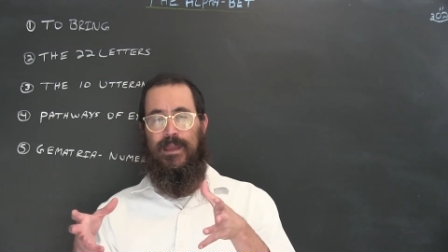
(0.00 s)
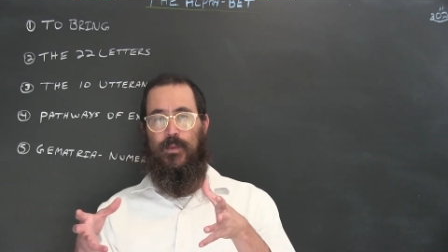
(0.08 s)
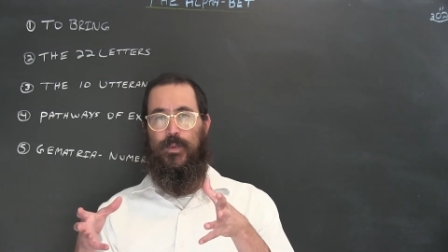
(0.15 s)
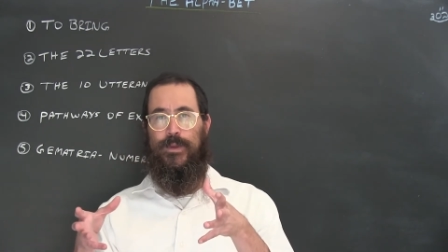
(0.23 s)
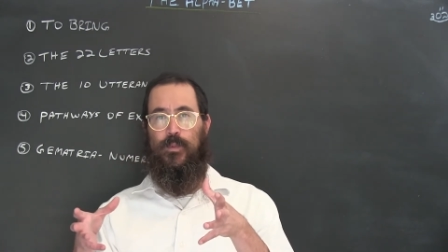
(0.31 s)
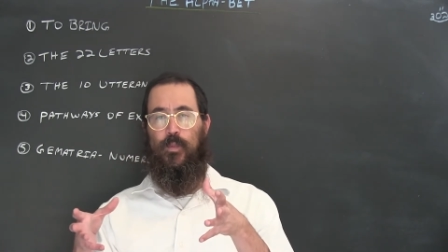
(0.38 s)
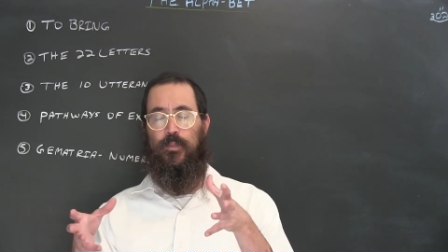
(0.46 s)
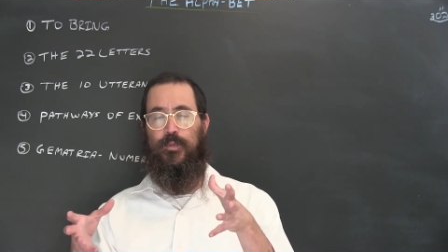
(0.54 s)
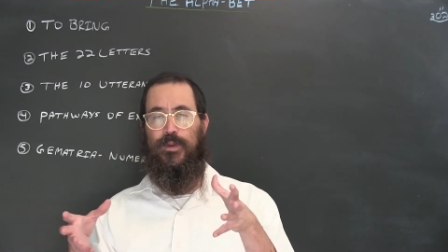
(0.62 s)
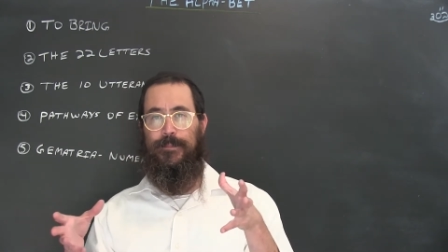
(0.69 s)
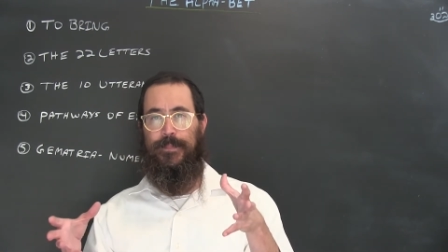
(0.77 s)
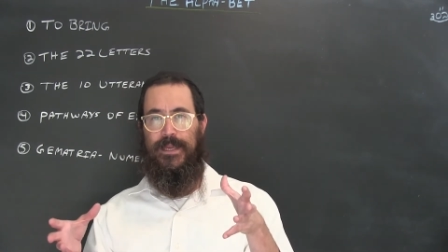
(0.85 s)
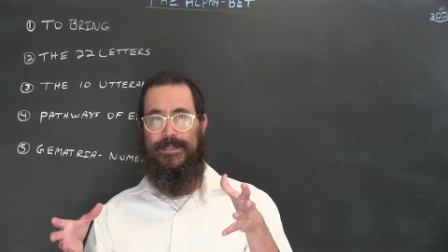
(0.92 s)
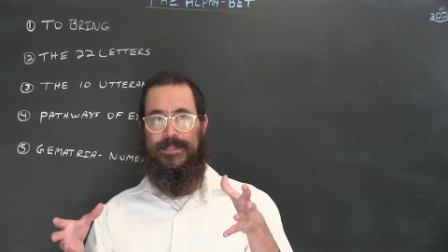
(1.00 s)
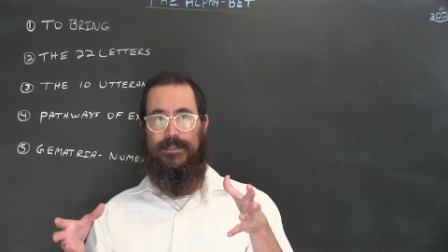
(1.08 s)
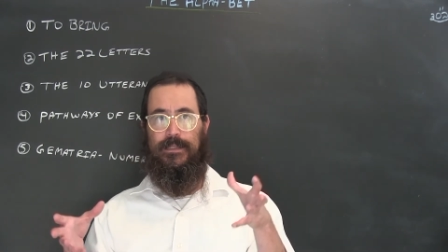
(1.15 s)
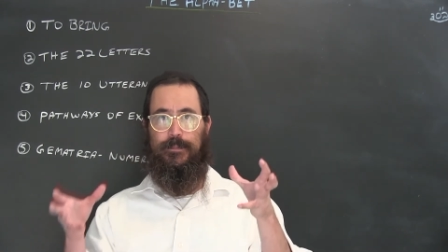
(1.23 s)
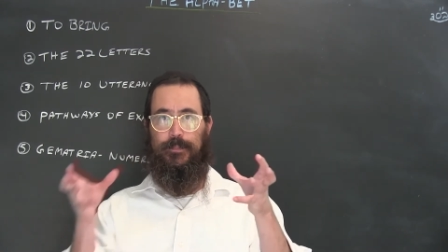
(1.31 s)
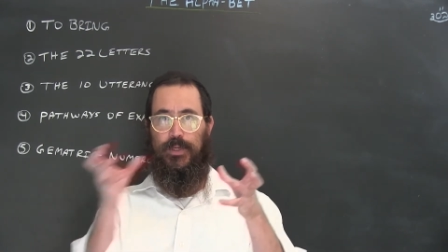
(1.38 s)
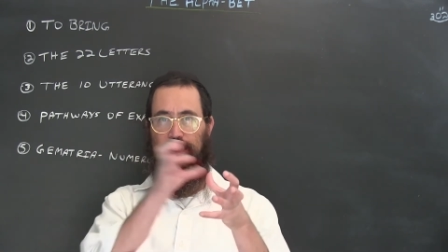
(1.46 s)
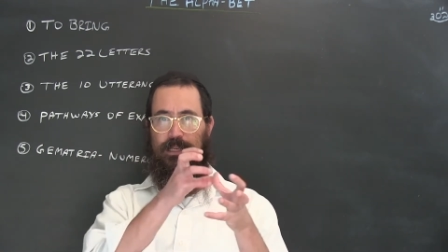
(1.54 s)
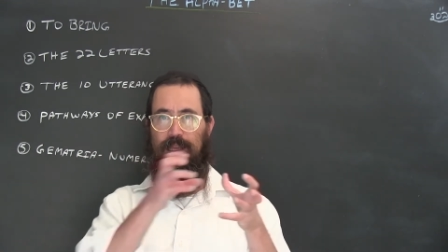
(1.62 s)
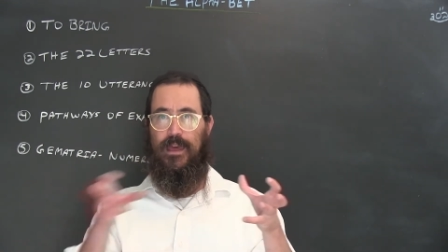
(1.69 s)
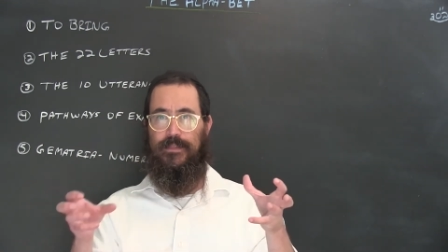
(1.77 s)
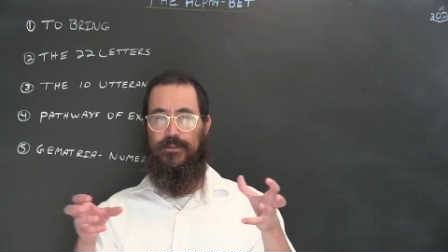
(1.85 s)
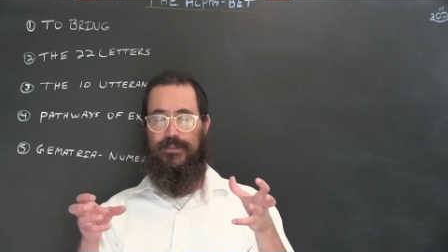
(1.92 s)
we, we basically put
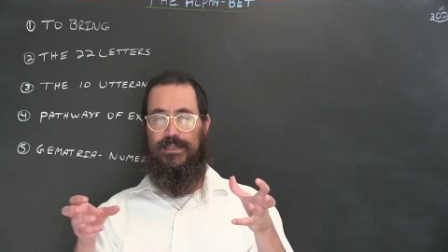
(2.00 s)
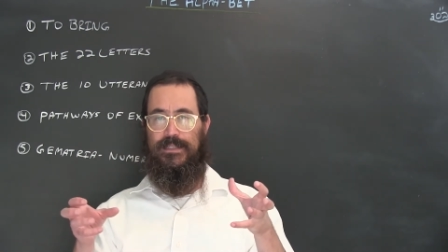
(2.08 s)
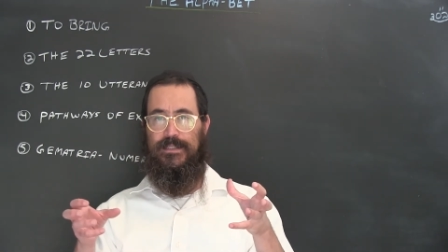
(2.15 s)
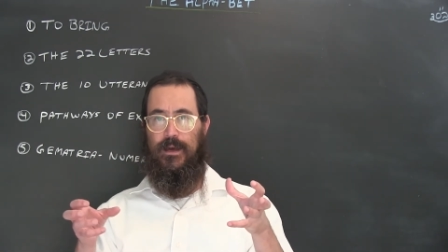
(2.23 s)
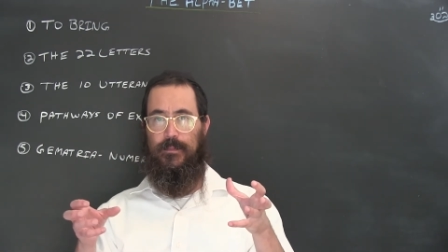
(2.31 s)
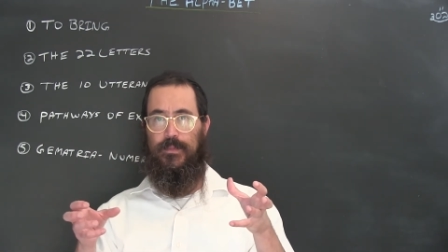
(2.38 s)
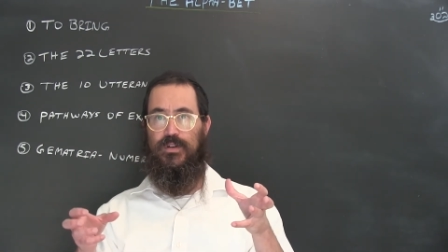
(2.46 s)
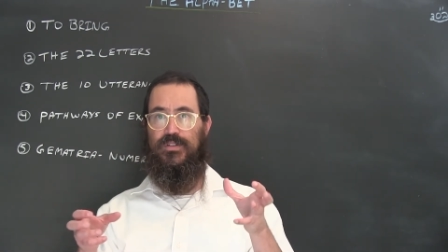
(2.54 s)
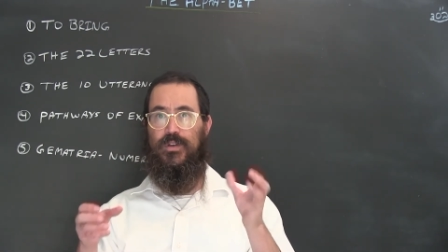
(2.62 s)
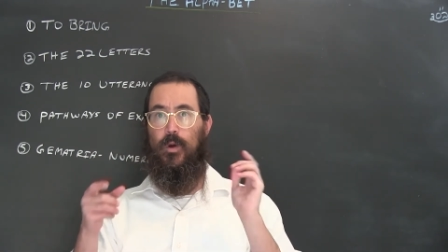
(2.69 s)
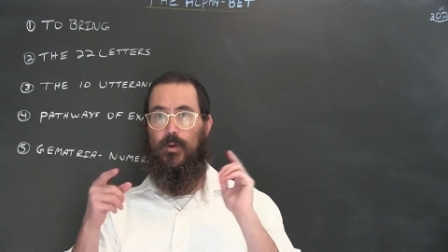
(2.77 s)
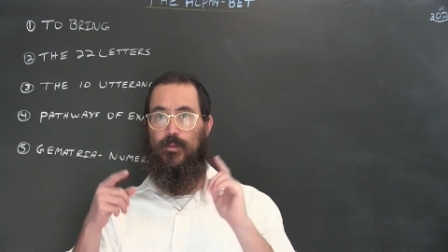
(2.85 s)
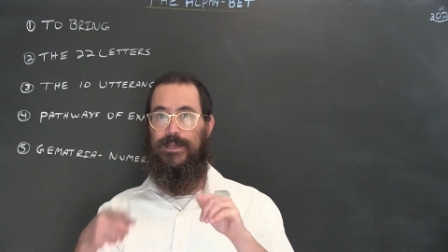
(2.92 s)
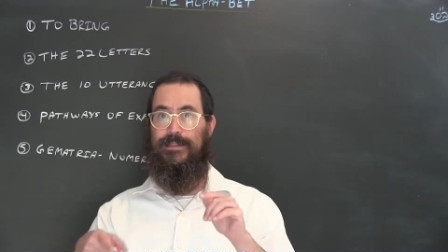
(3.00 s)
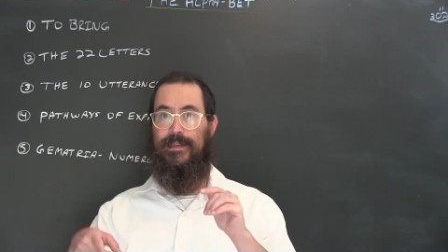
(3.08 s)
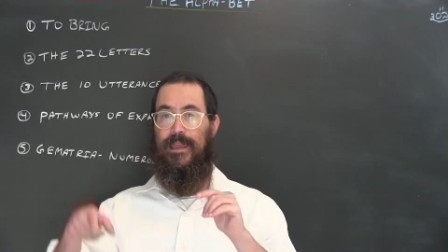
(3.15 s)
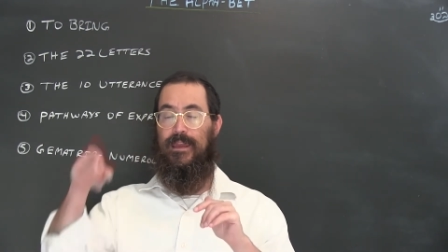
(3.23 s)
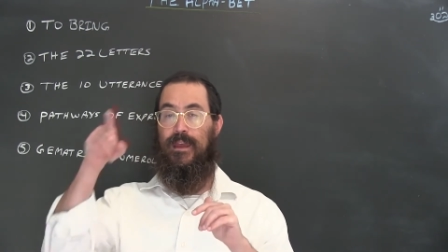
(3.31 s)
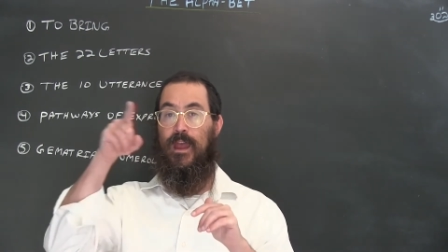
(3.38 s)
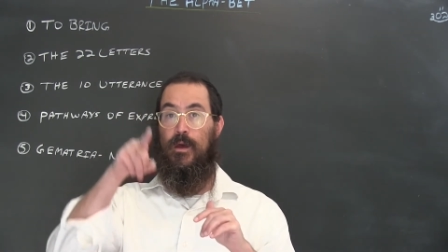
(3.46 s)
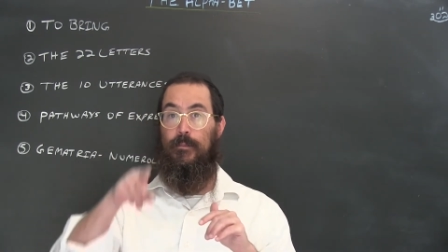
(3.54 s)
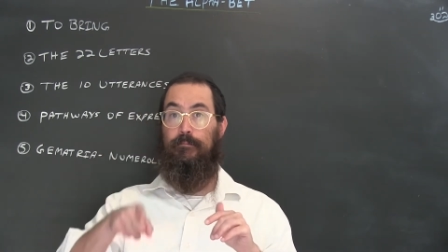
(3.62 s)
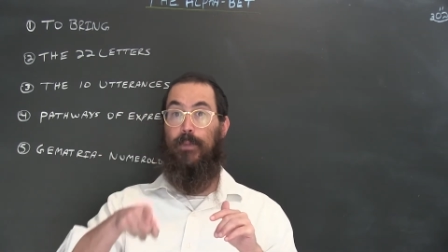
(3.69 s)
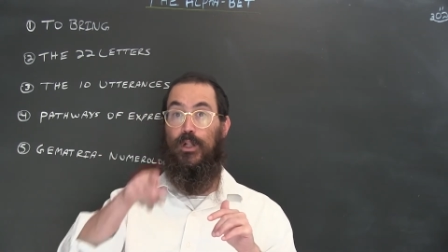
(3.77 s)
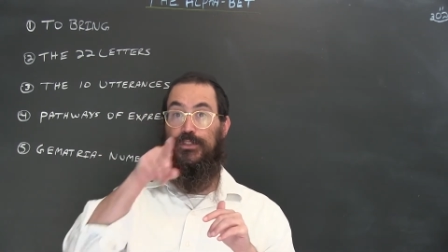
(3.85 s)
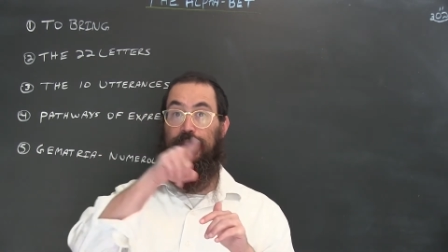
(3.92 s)
together these numbers or we take
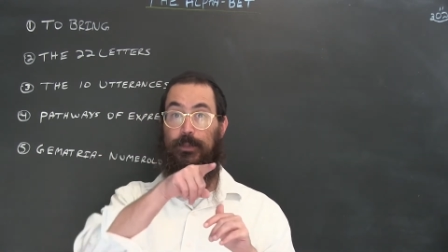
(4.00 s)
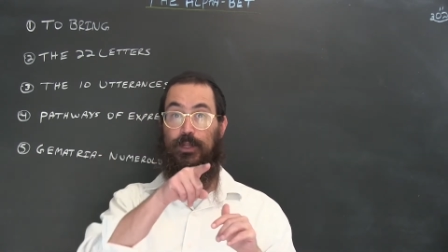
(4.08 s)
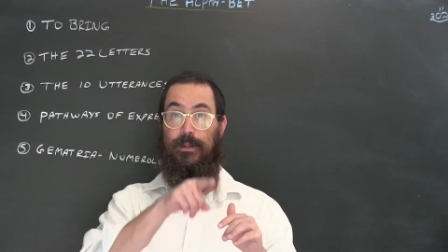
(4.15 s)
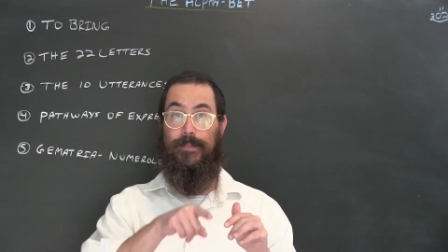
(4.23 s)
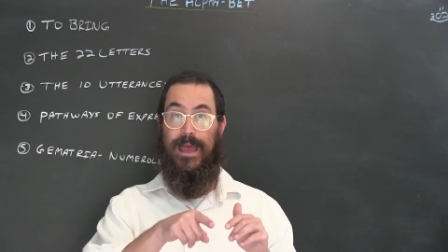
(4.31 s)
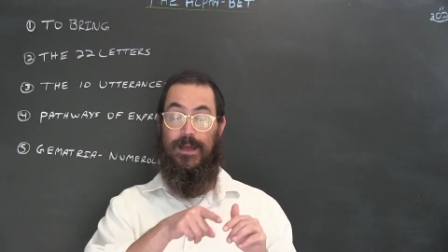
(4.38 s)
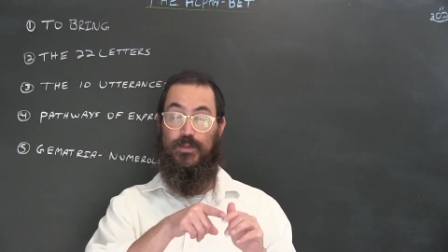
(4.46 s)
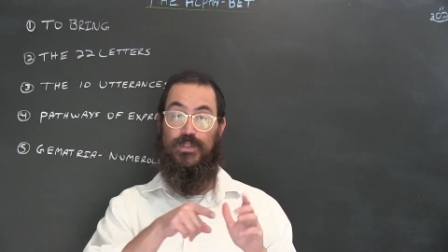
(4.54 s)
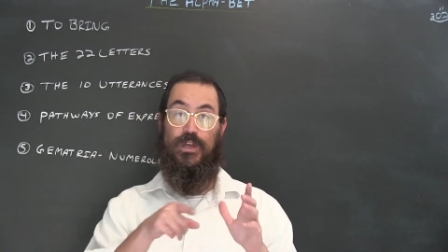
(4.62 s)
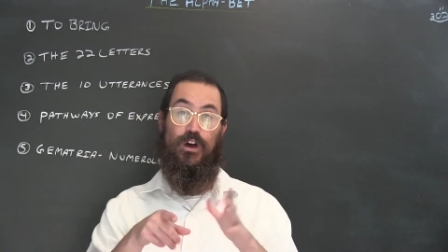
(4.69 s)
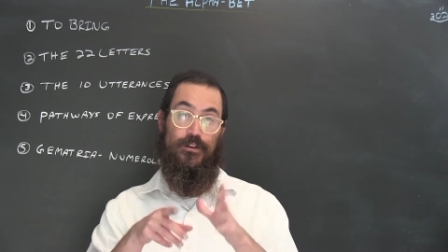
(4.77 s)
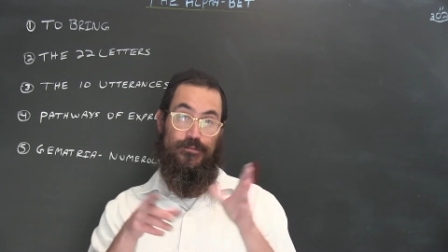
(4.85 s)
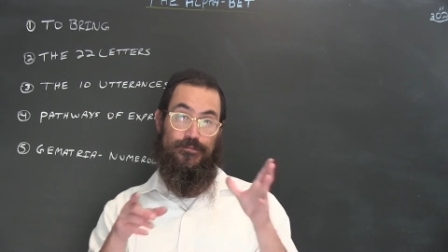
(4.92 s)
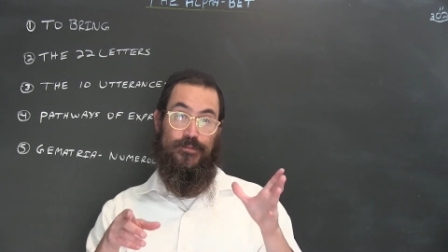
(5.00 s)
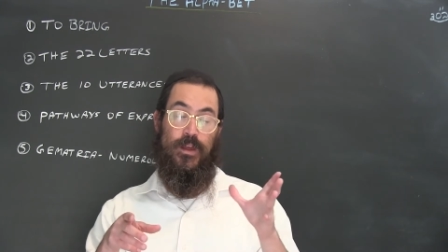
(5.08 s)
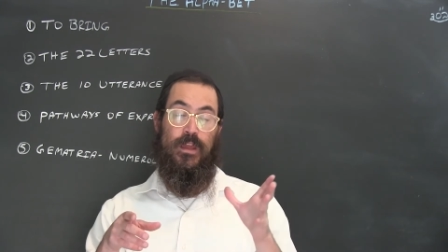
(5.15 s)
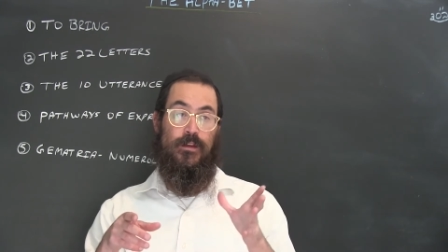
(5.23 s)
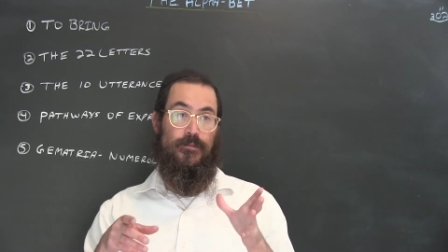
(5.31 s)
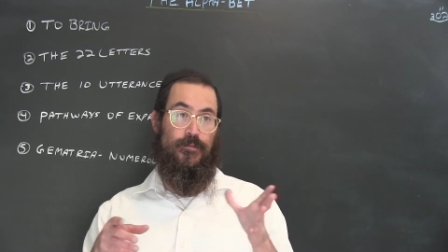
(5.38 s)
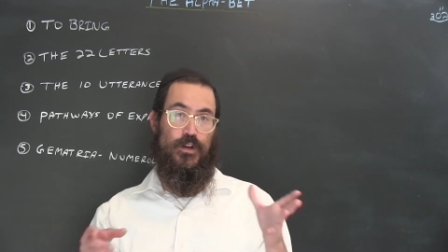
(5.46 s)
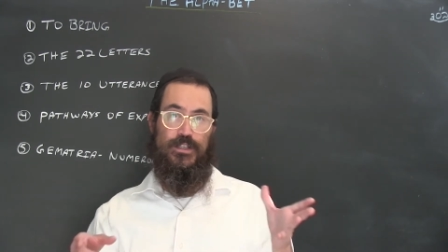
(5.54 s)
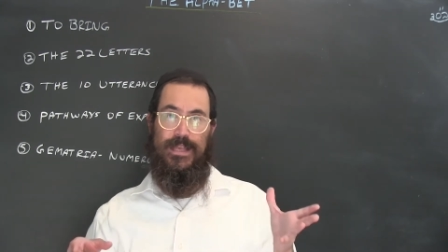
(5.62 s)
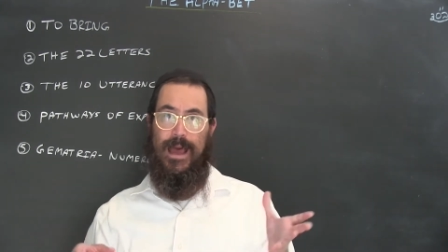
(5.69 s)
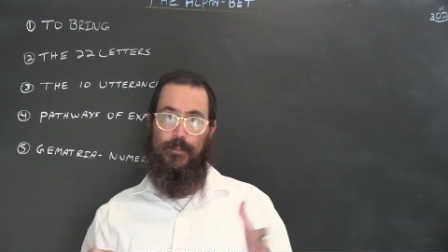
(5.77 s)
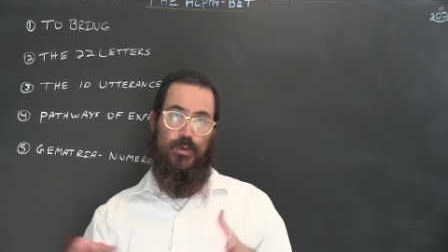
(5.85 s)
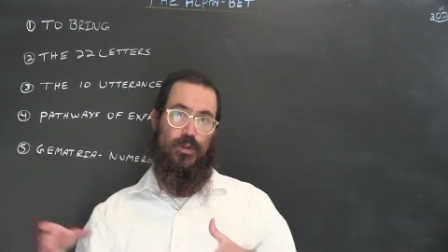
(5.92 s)
multiple amounts of, for
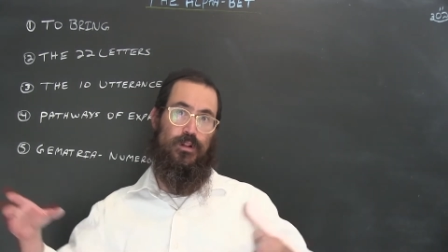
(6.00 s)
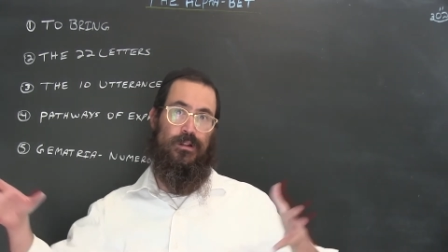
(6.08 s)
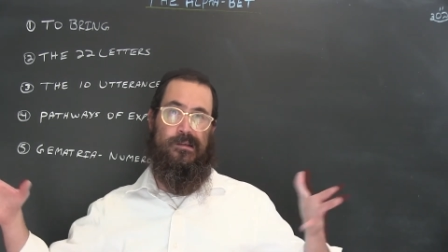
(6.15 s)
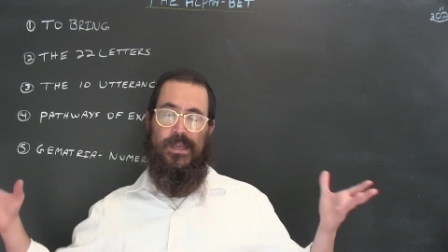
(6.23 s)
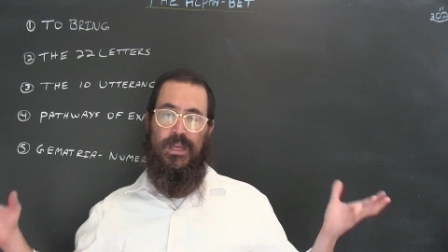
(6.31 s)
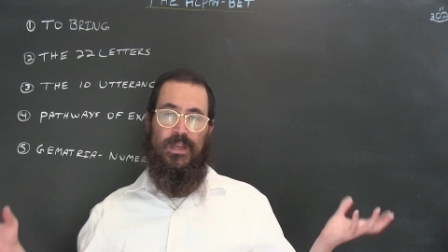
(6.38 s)
example,